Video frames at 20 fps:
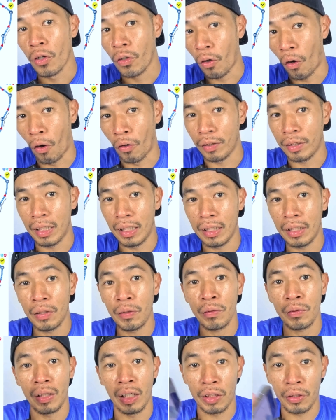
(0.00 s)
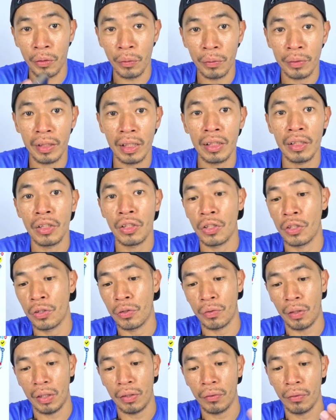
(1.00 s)
continue the U-turn
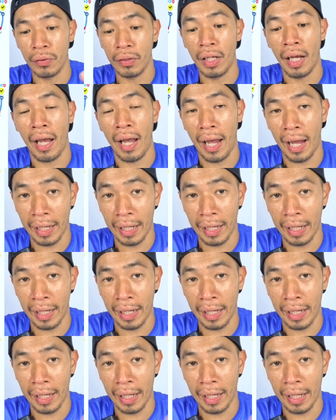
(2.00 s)
straight to the